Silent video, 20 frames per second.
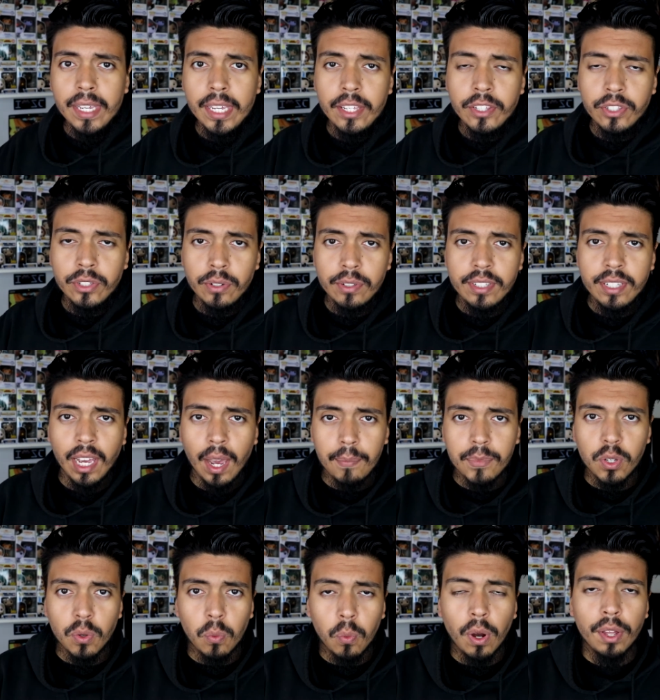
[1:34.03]
Eastern Time
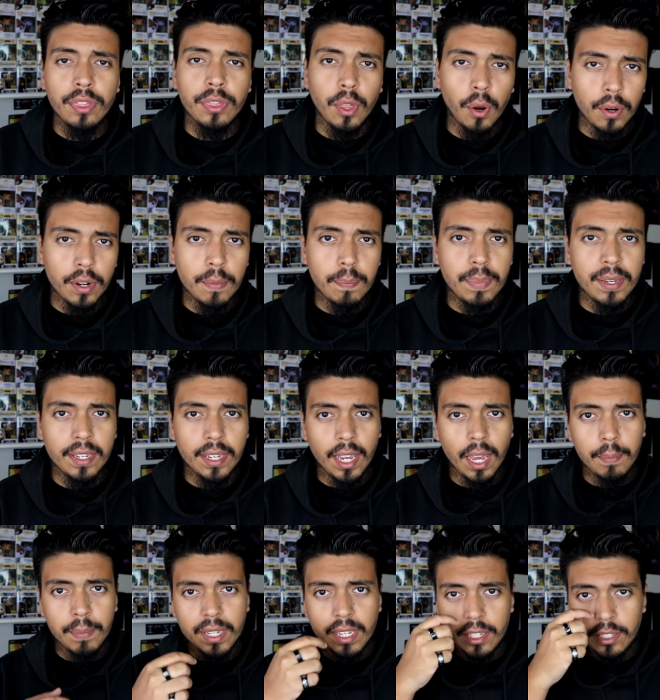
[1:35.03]
to 1:30
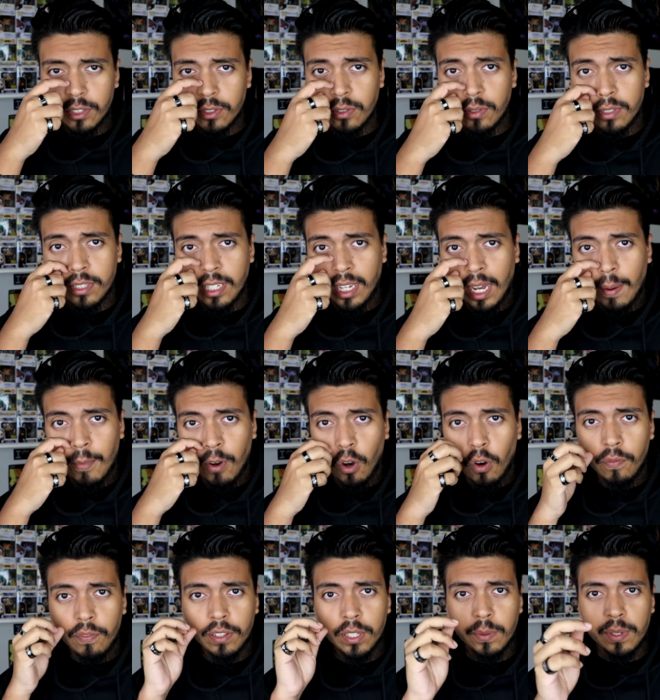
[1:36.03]
p.m. Eastern Time.
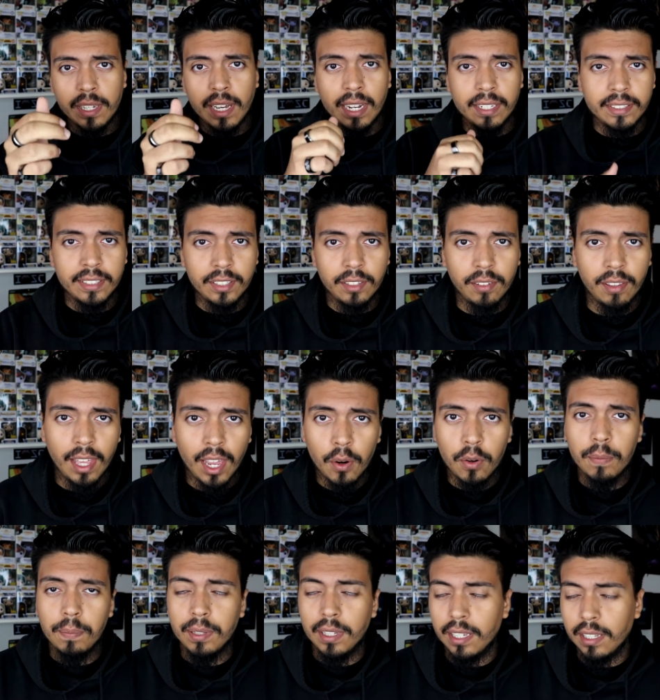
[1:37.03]
Hopefully you guys see you there.
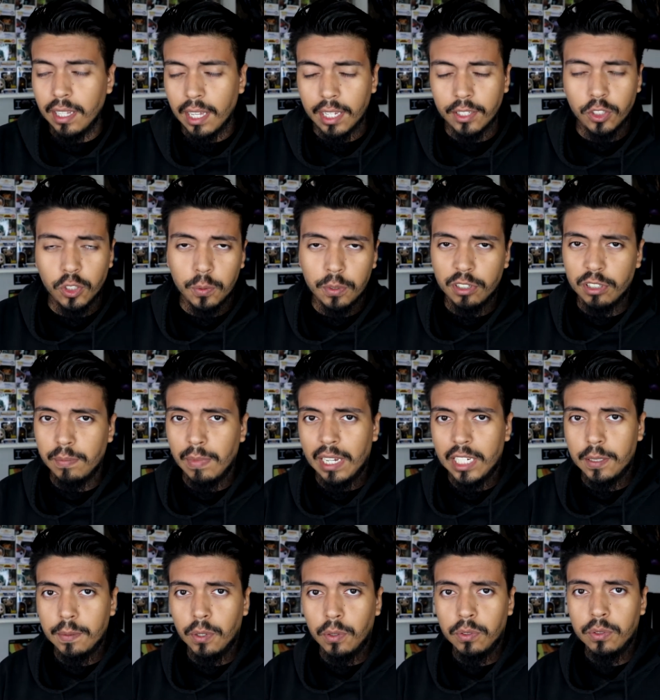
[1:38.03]
We play a lot of Super
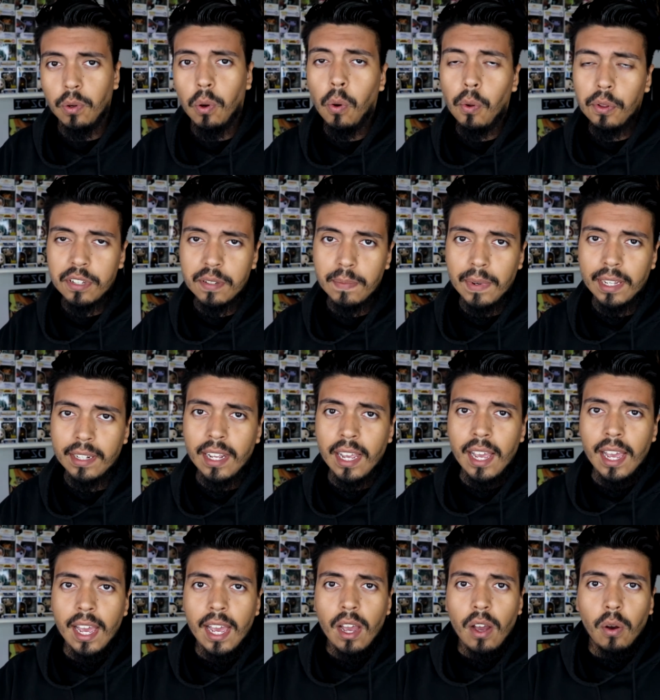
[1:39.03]
Smash Bros. Ultimate
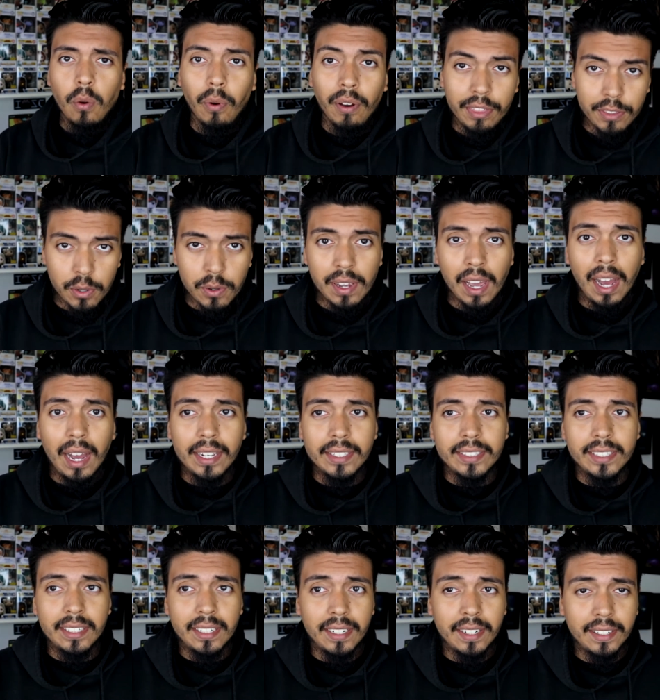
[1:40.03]
with you
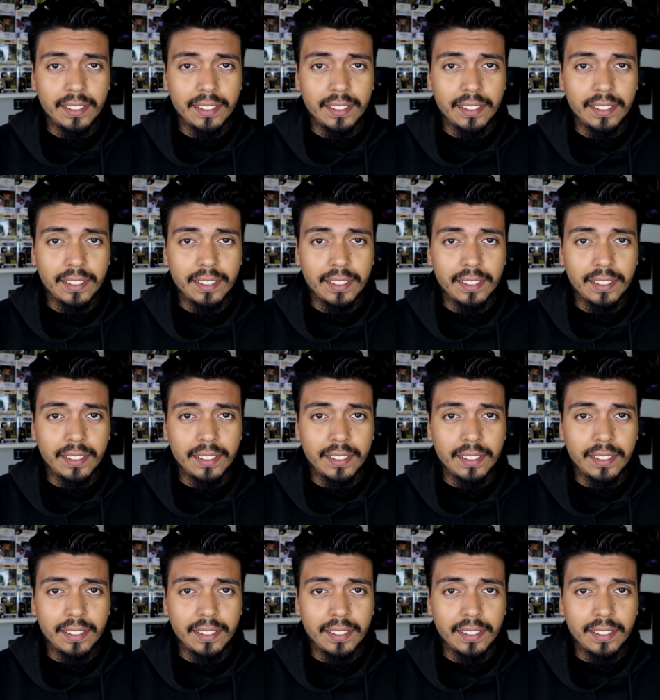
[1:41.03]
guys.